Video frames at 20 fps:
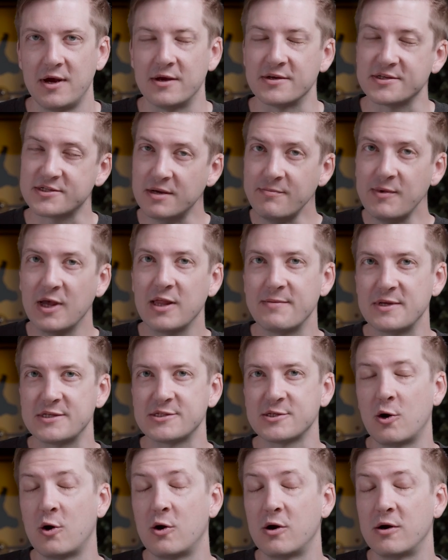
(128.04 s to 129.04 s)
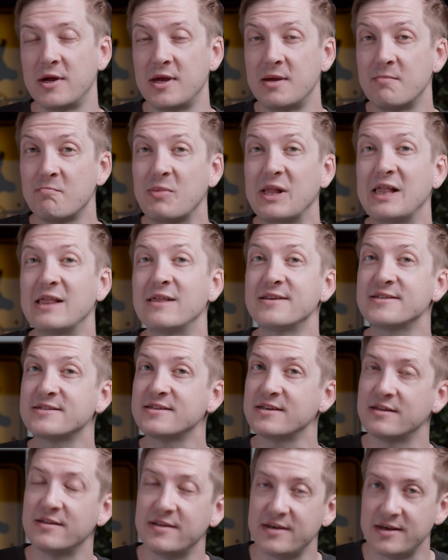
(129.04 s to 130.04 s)
Now, some elements are
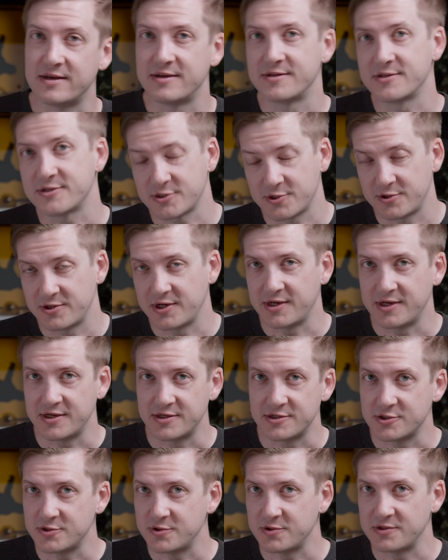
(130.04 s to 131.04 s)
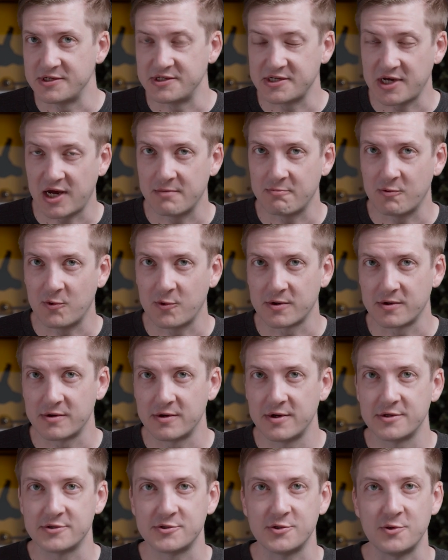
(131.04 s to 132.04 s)
implicitly inserted into the tab order.
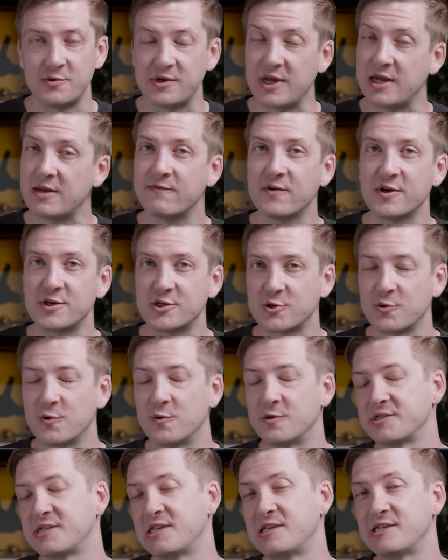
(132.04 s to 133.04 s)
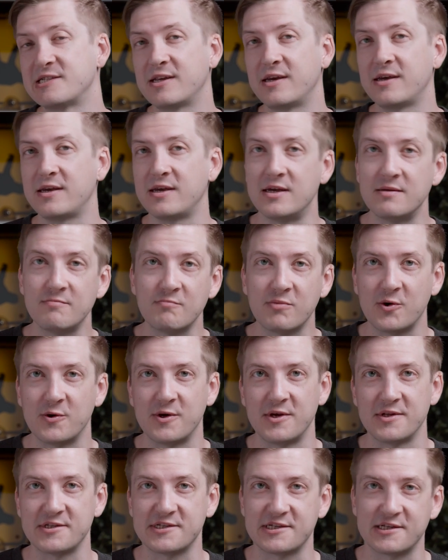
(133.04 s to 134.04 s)
So native controls, things like
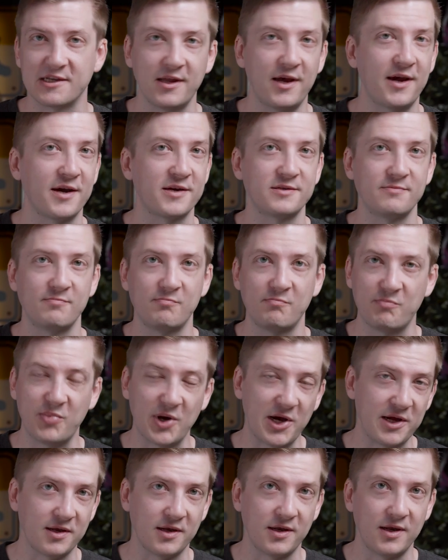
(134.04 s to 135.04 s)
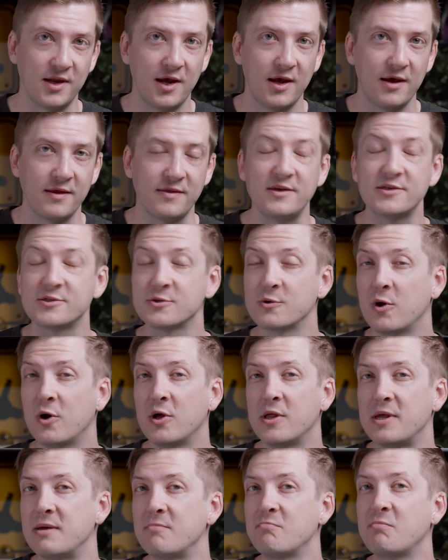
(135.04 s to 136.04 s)
input, select, button, these are
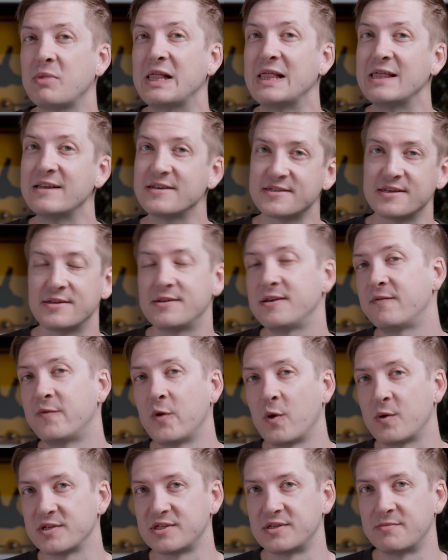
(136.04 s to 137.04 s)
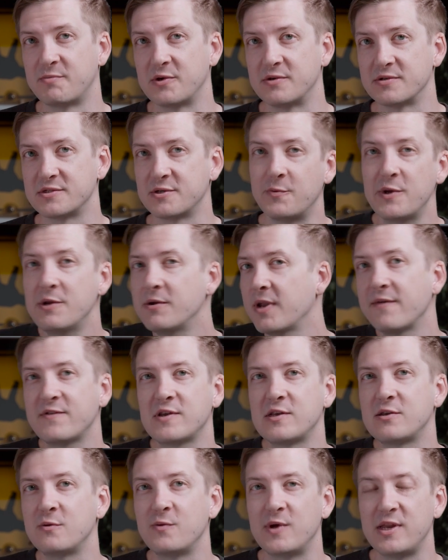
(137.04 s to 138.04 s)
all implicitly focusable. So we don't have
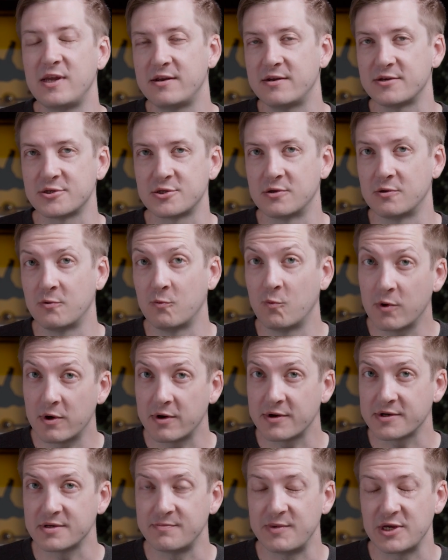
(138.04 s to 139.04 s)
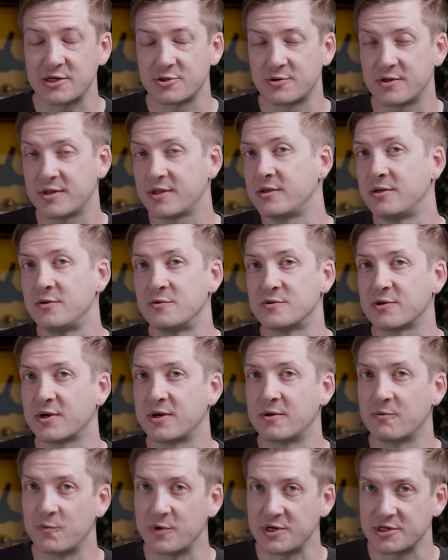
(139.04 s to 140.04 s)
to do any additional work to make sure that the user
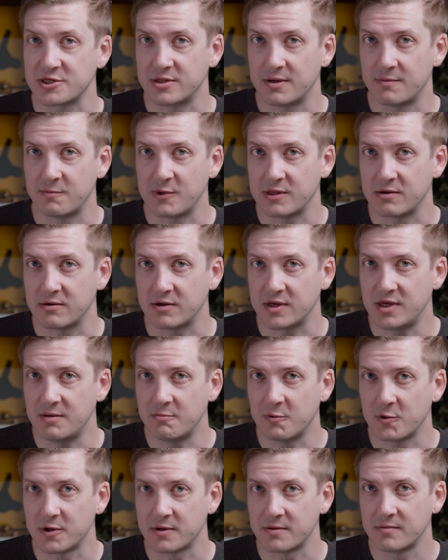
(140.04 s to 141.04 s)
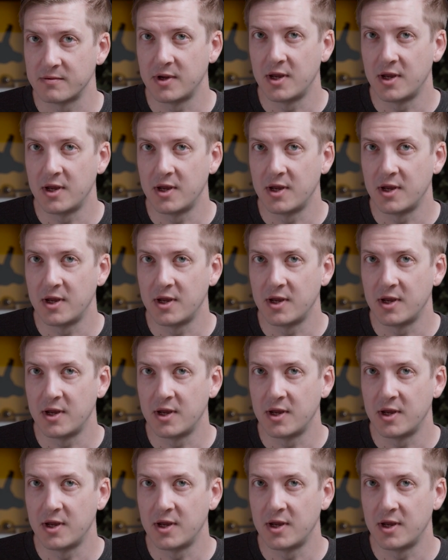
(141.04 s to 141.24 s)
can reach them with their keyboard.